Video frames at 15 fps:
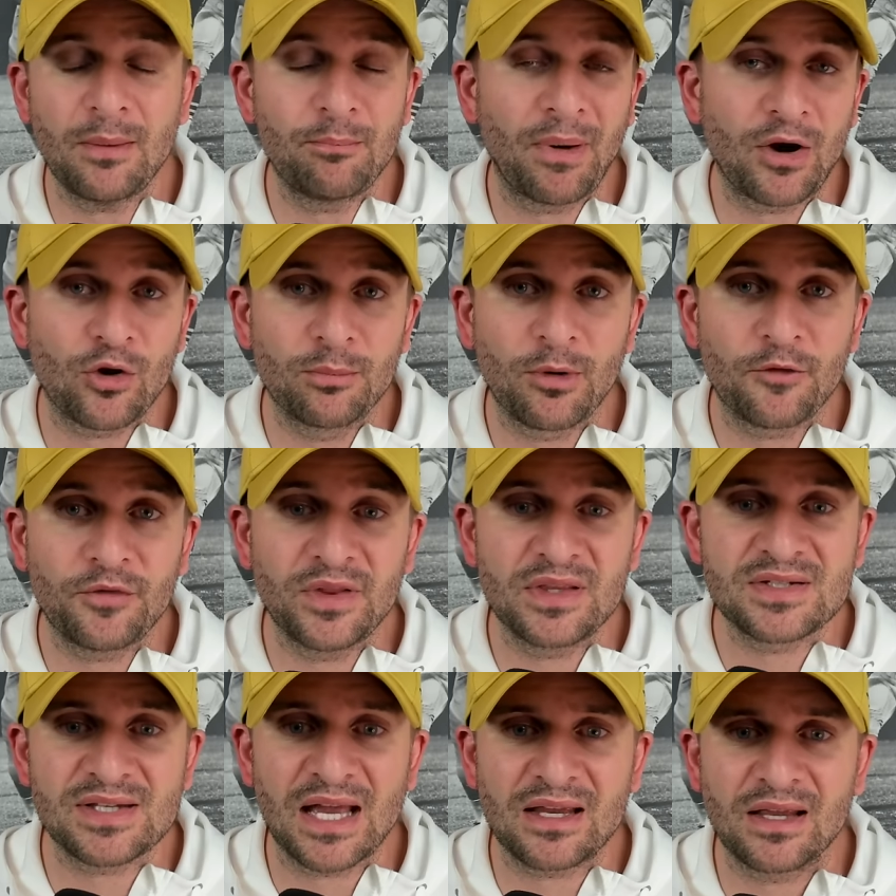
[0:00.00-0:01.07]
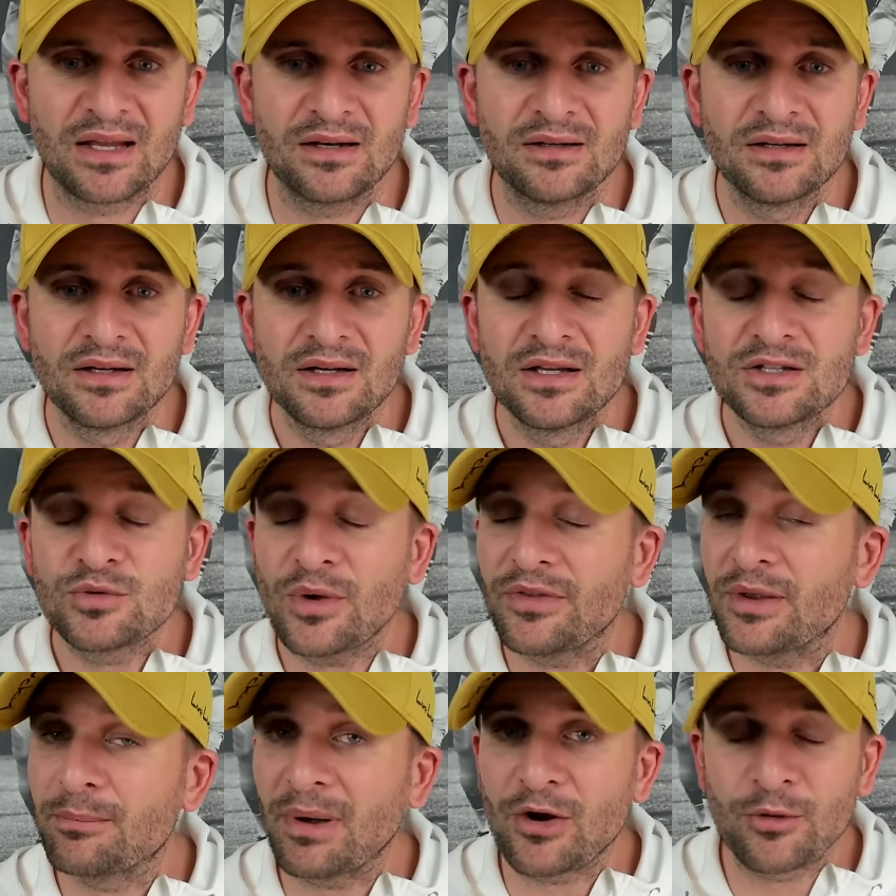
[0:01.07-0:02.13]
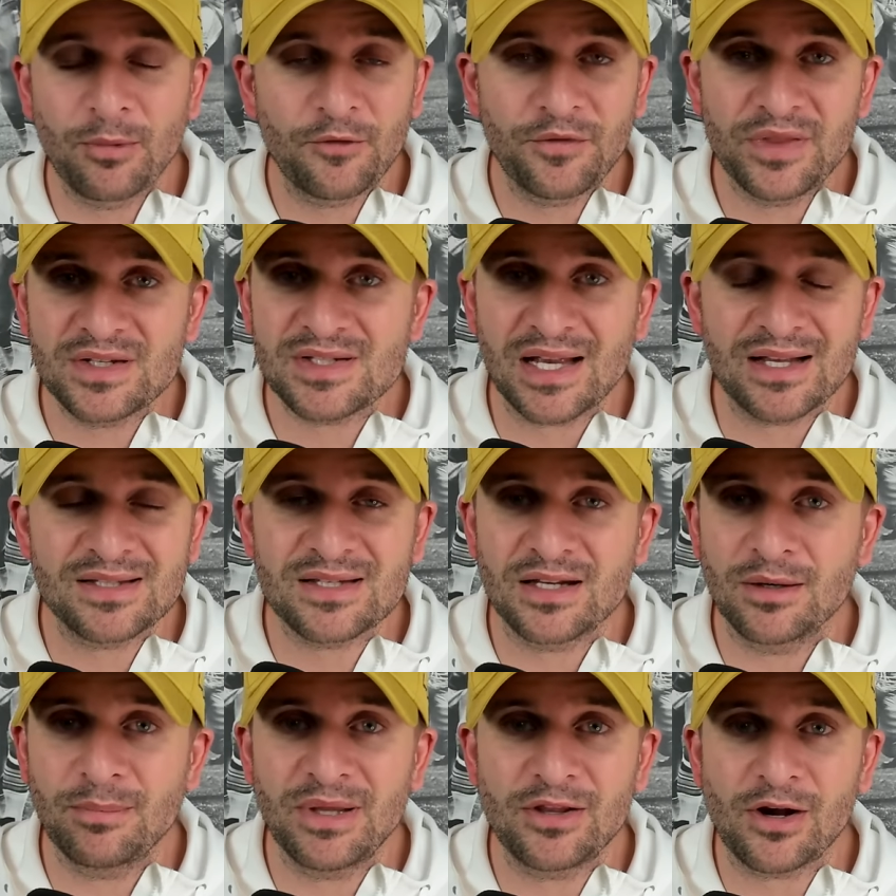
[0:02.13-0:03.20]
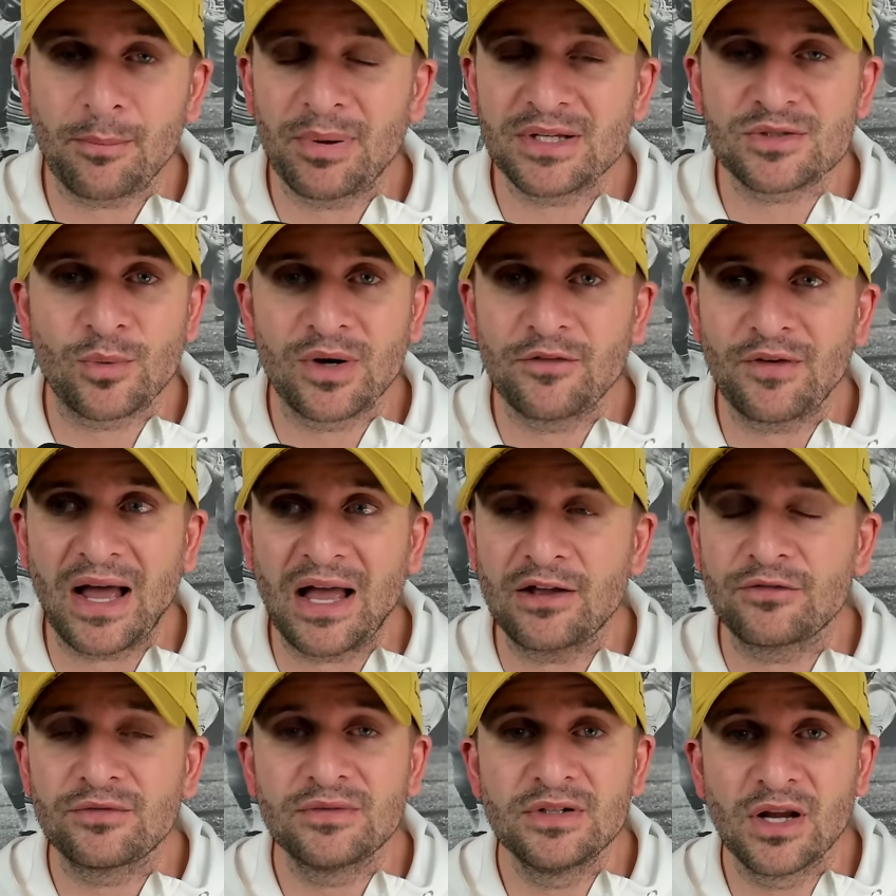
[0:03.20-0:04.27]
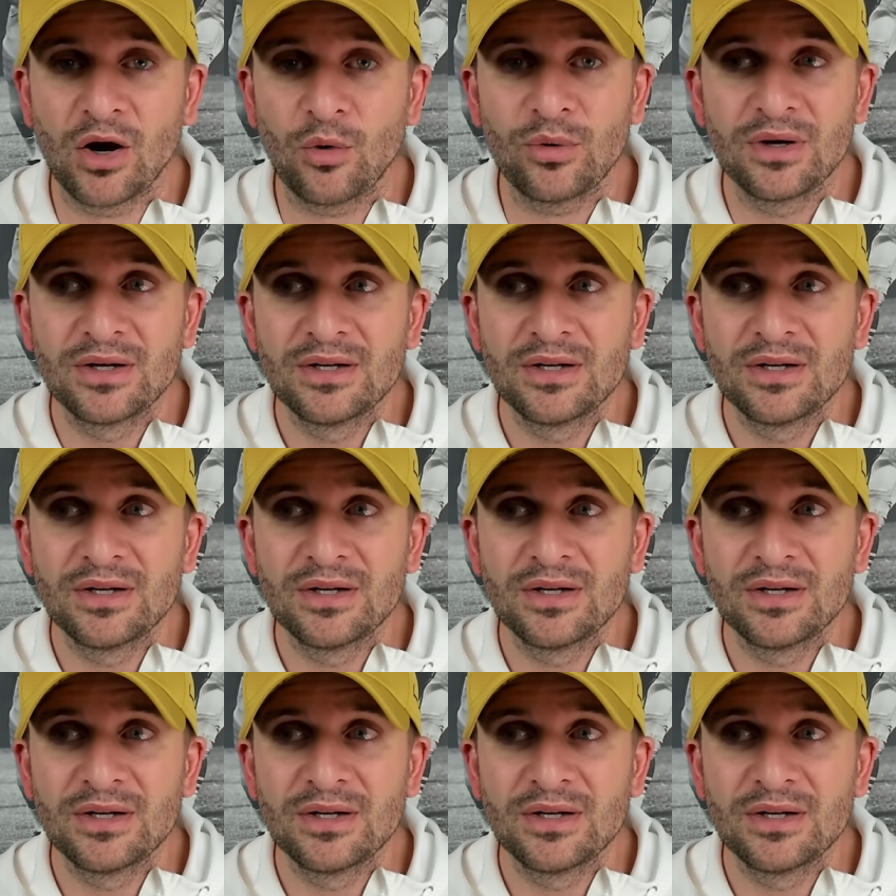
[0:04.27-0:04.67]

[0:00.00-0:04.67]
Byron Murphy II. Do I think Byron Murphy II is going to be there at pick 25? No.